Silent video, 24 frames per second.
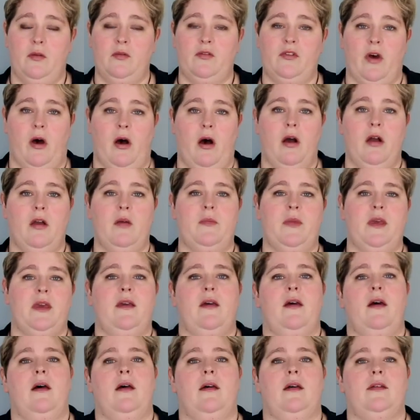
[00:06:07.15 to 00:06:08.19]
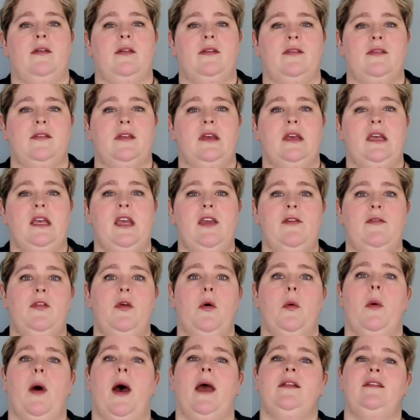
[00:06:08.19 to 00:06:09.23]
dog, because even
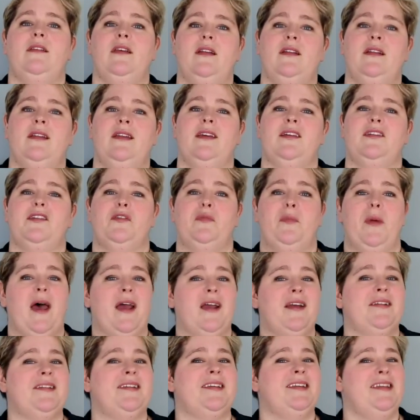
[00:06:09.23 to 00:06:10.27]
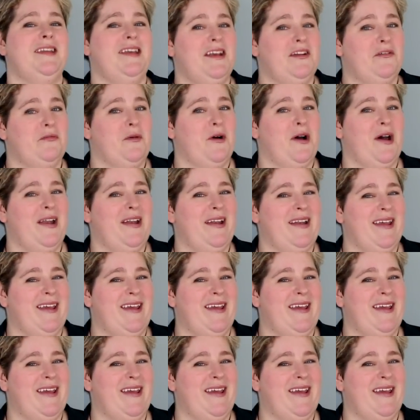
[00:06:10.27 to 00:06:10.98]
though I didn't expect to need one,